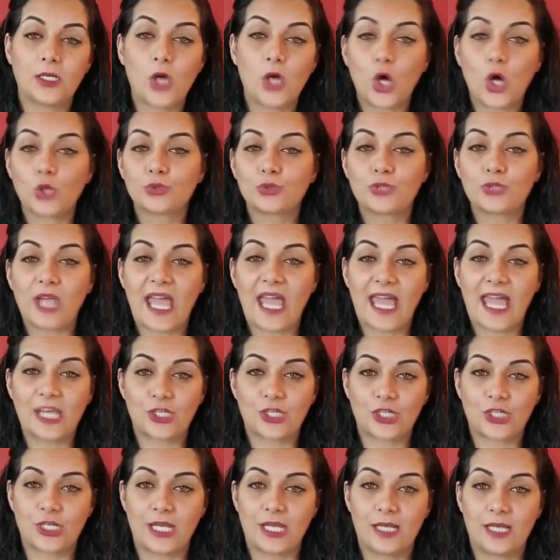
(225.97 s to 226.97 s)
call to
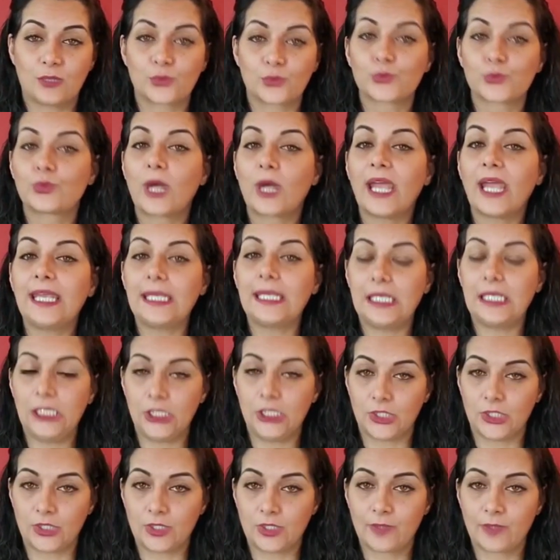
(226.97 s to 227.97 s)
action out right
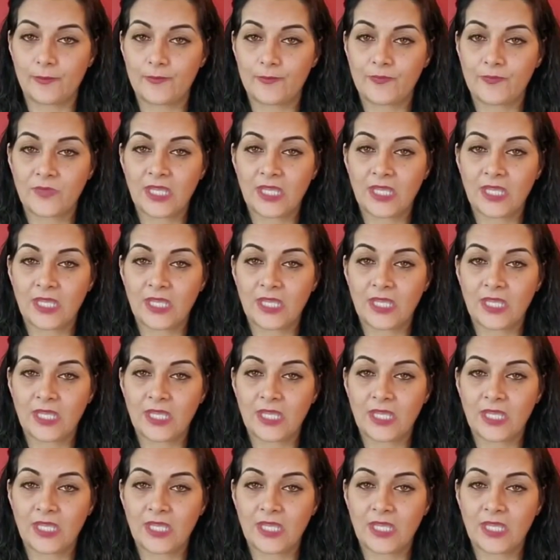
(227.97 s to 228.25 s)
here.